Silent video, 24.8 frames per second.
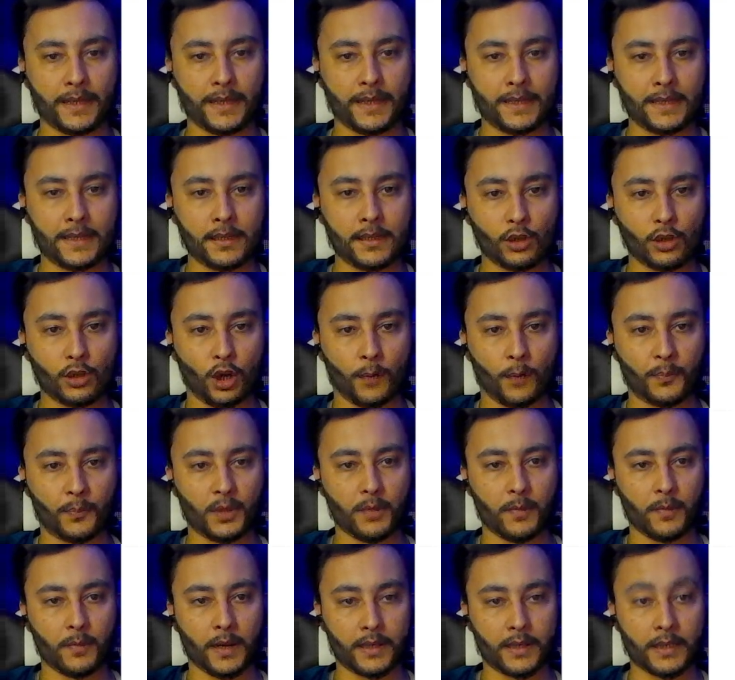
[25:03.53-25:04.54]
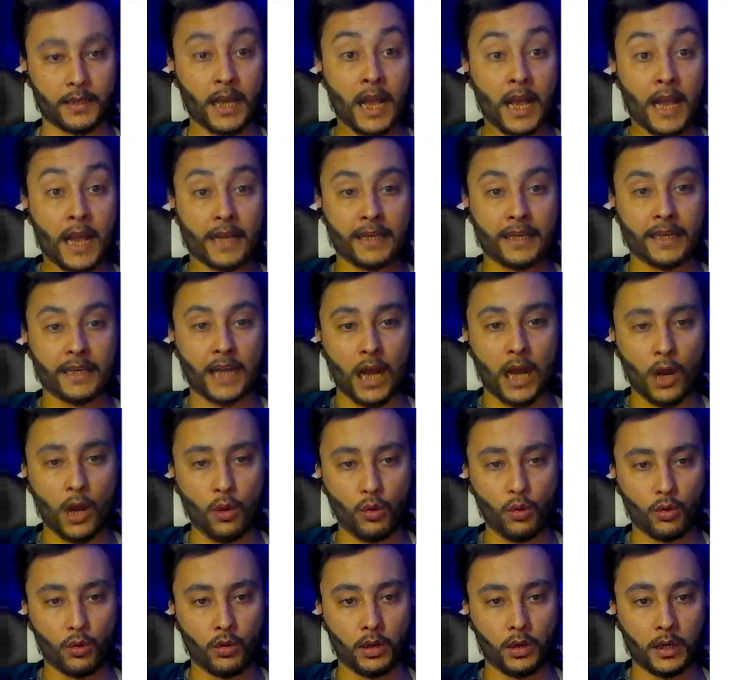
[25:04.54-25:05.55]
is optimized. Now